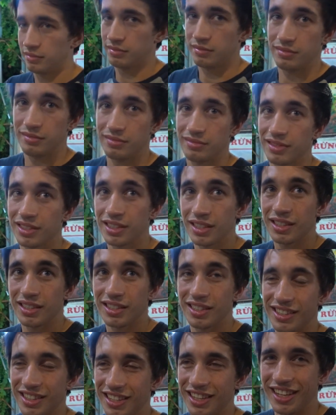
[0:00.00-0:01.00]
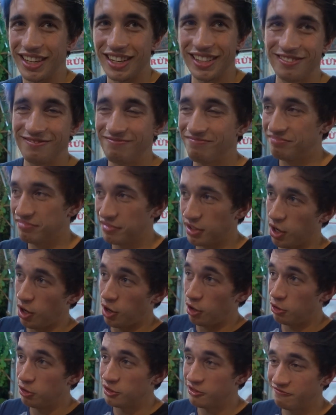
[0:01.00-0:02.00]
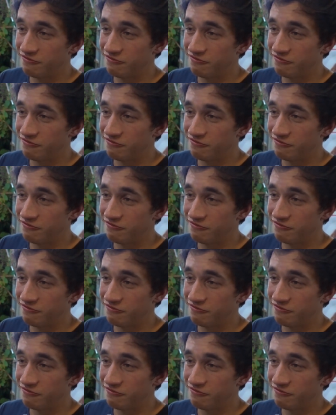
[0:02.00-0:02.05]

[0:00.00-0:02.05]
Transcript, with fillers: please. Don't mind if I do. Yo,